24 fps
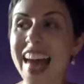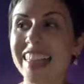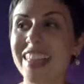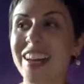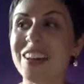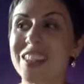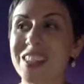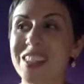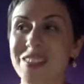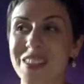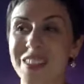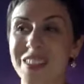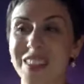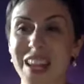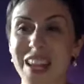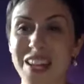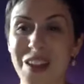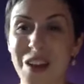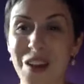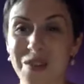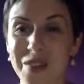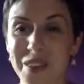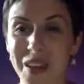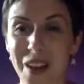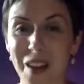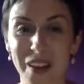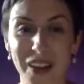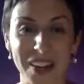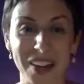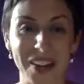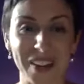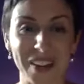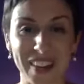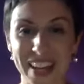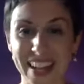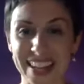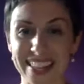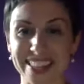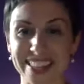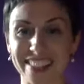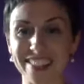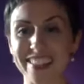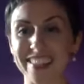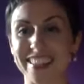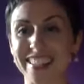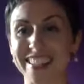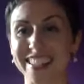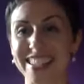Those of you that know me already know the answer.
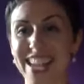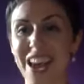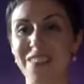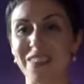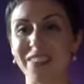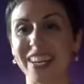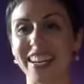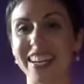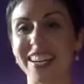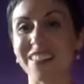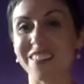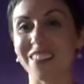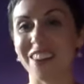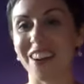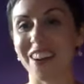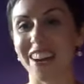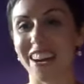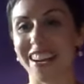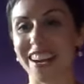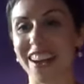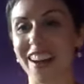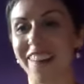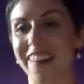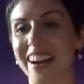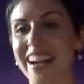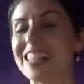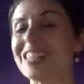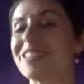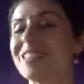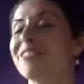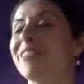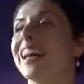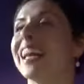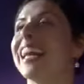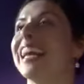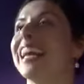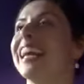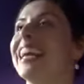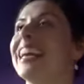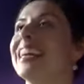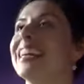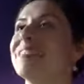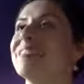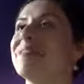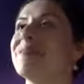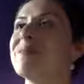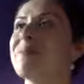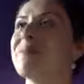You can type it in if you already know. It's funny
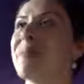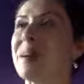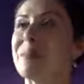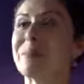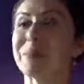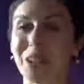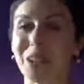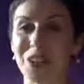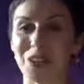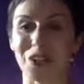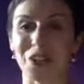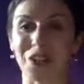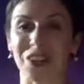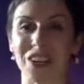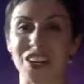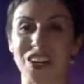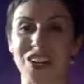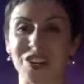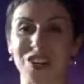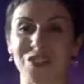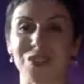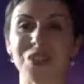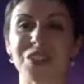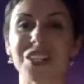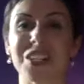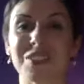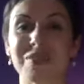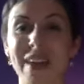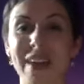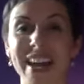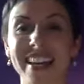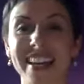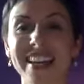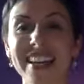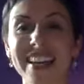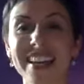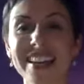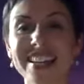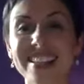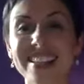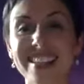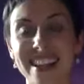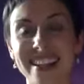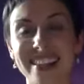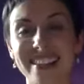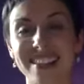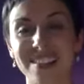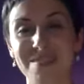in my pleasure creation, which is my
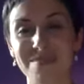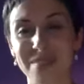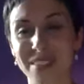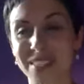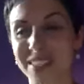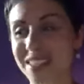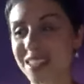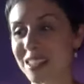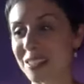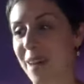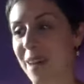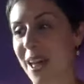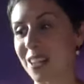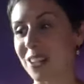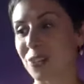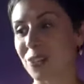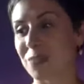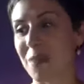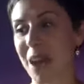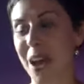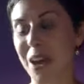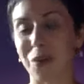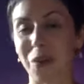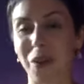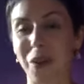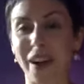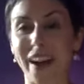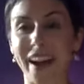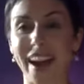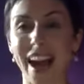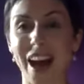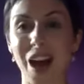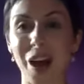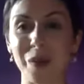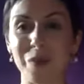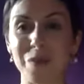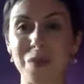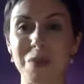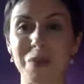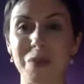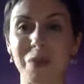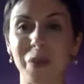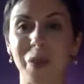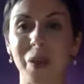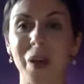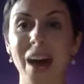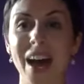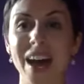sex and business mastermind, where I help
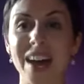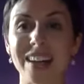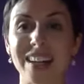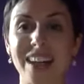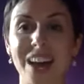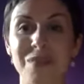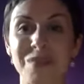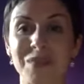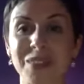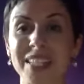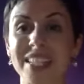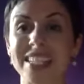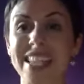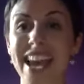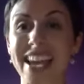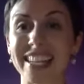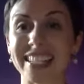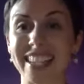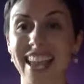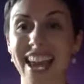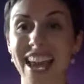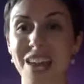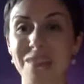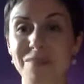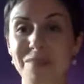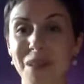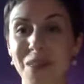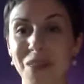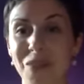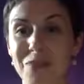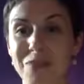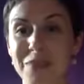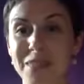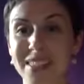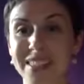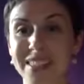people come to 10K